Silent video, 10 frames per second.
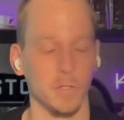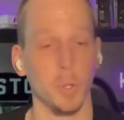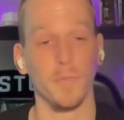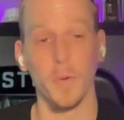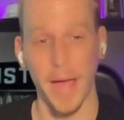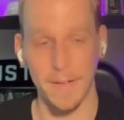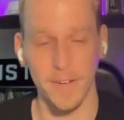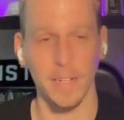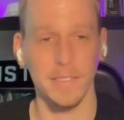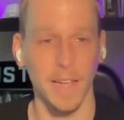So if you have
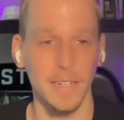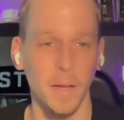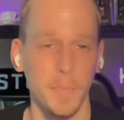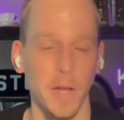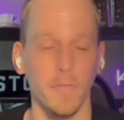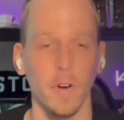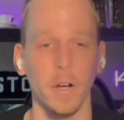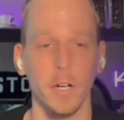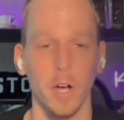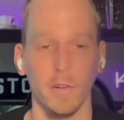not signed up yet for
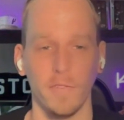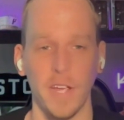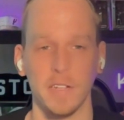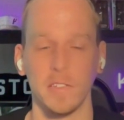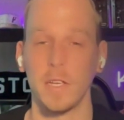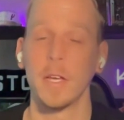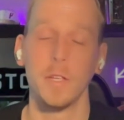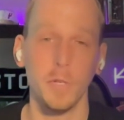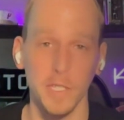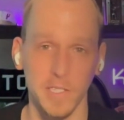Underdog Fantasy,
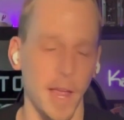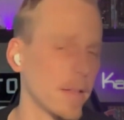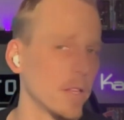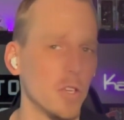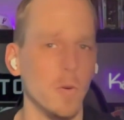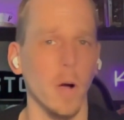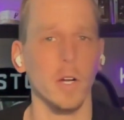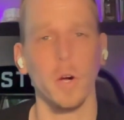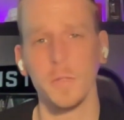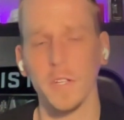you can scan the Q R
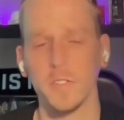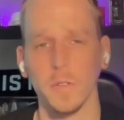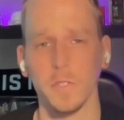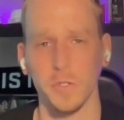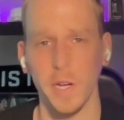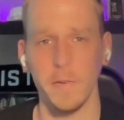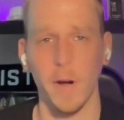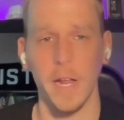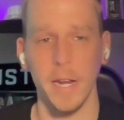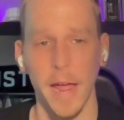code that's on the screen
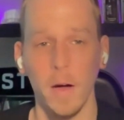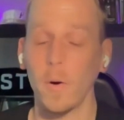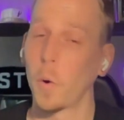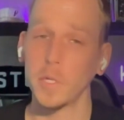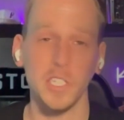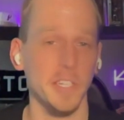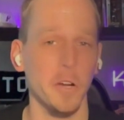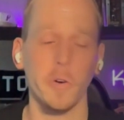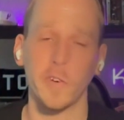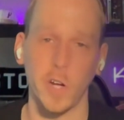right now, or just head
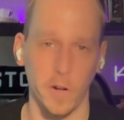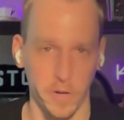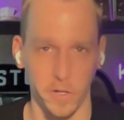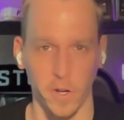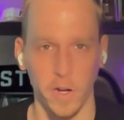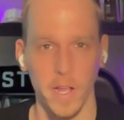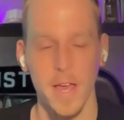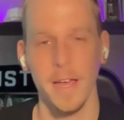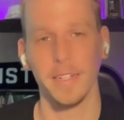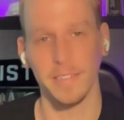over to Underdog
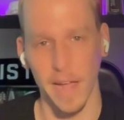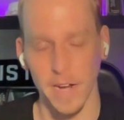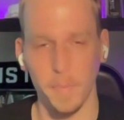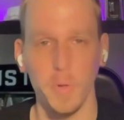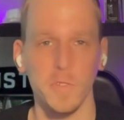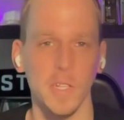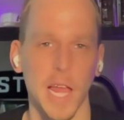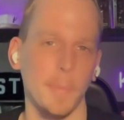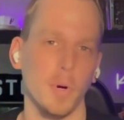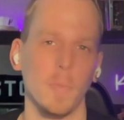and sign up using
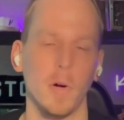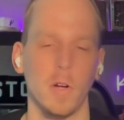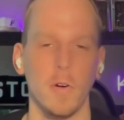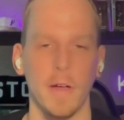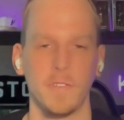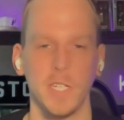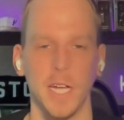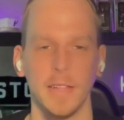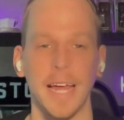that promo code F T N.